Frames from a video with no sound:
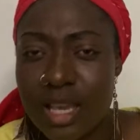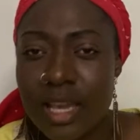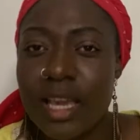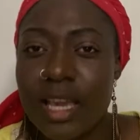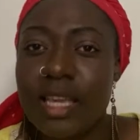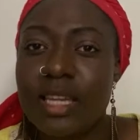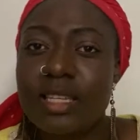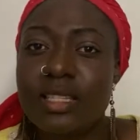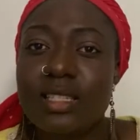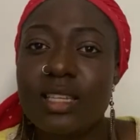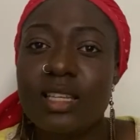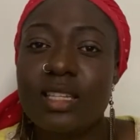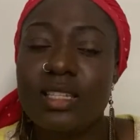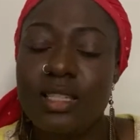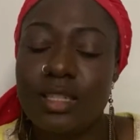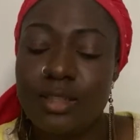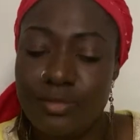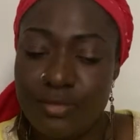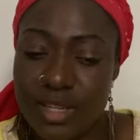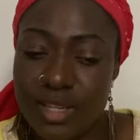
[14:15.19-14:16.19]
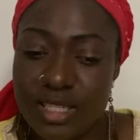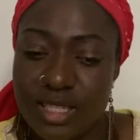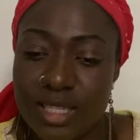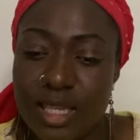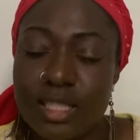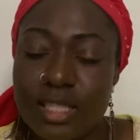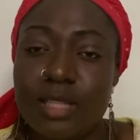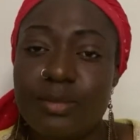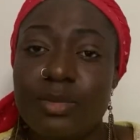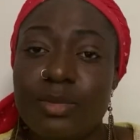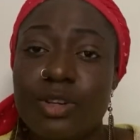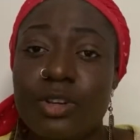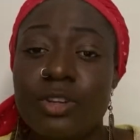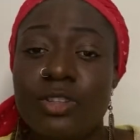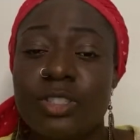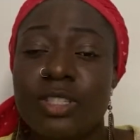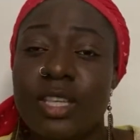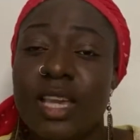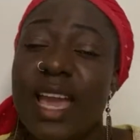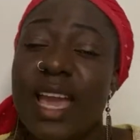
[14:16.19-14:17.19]
it is a different setting
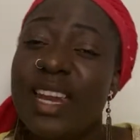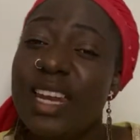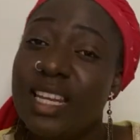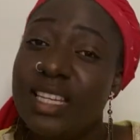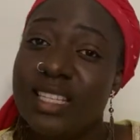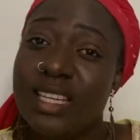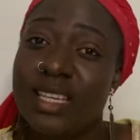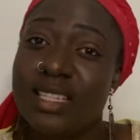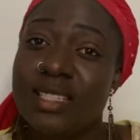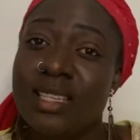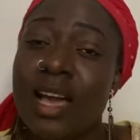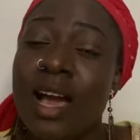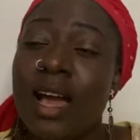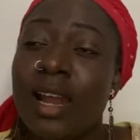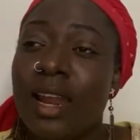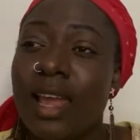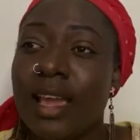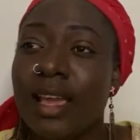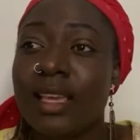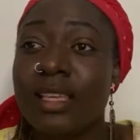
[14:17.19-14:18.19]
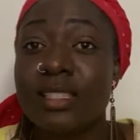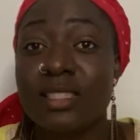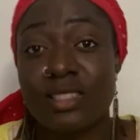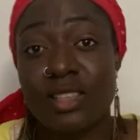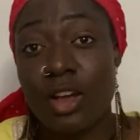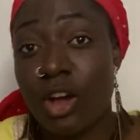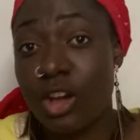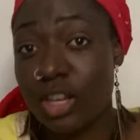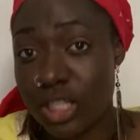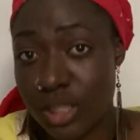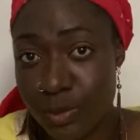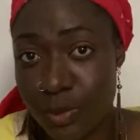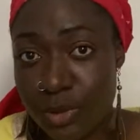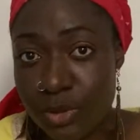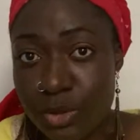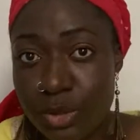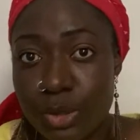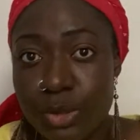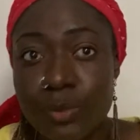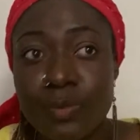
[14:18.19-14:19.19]
because NHS is
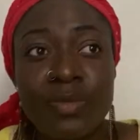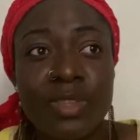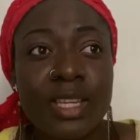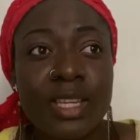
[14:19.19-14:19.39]
hospital,